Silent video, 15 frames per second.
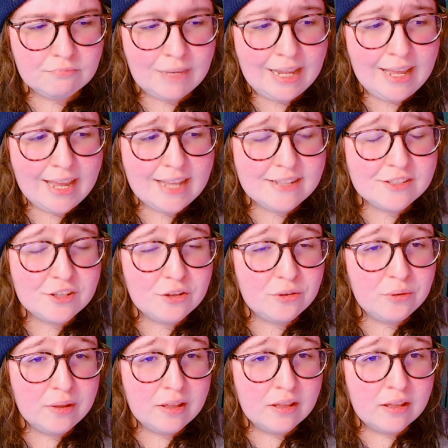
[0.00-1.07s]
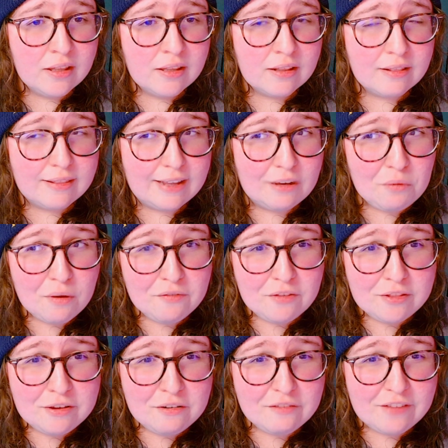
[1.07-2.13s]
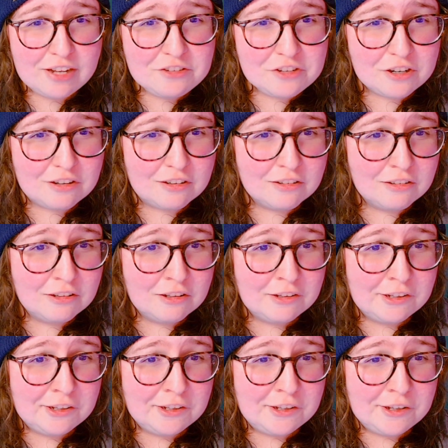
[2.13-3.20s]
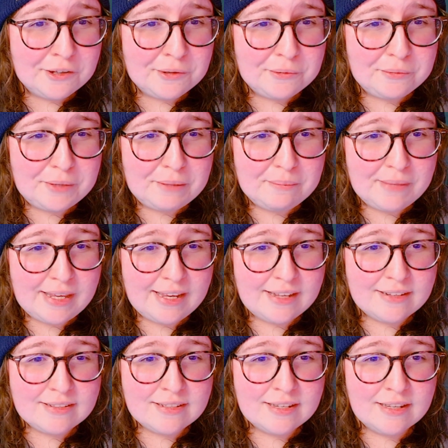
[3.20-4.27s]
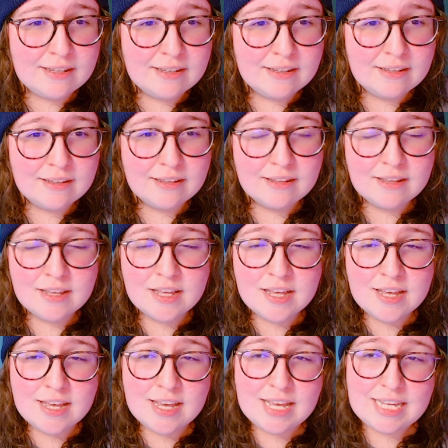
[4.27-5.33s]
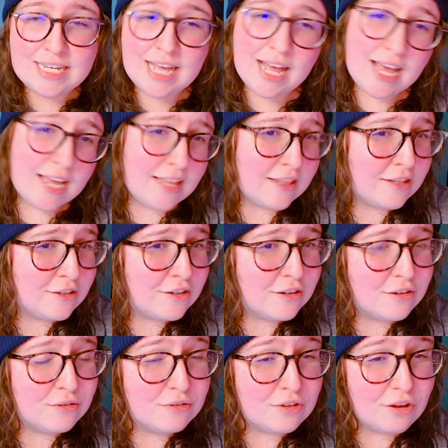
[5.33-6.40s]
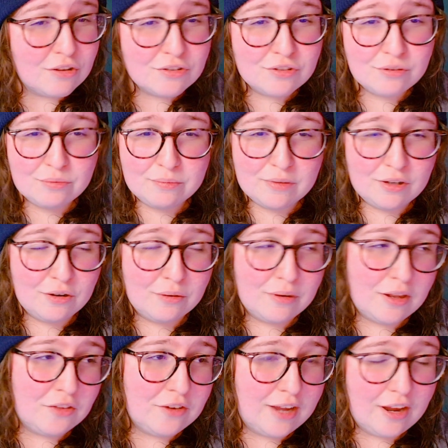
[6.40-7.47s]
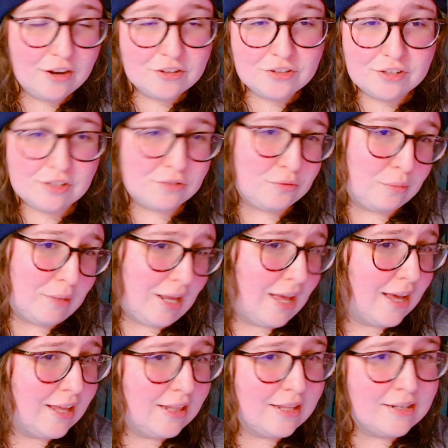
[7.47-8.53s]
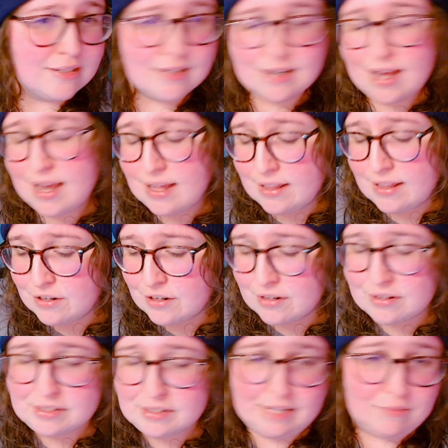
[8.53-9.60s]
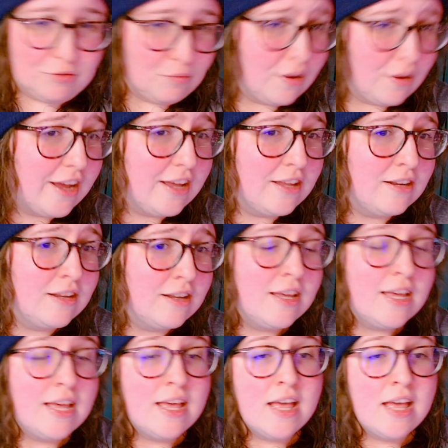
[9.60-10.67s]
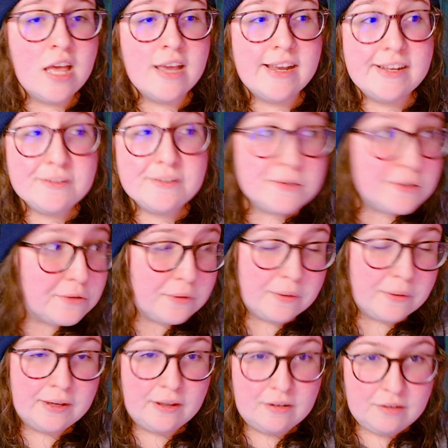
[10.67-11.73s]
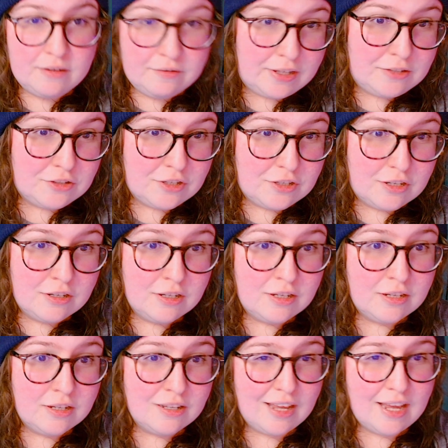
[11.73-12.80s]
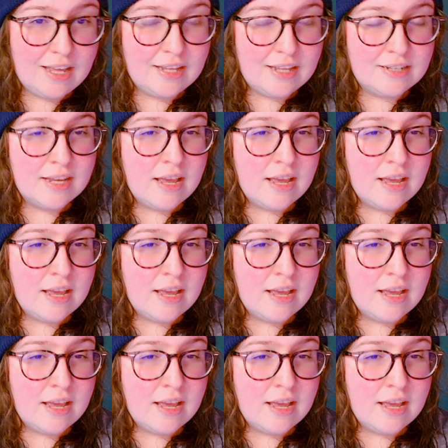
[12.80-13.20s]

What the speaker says: And so they go off on their adventure. We meet an islander who's also, another character. He's from an islander. His name's Ryan. He's also going on an adventure. And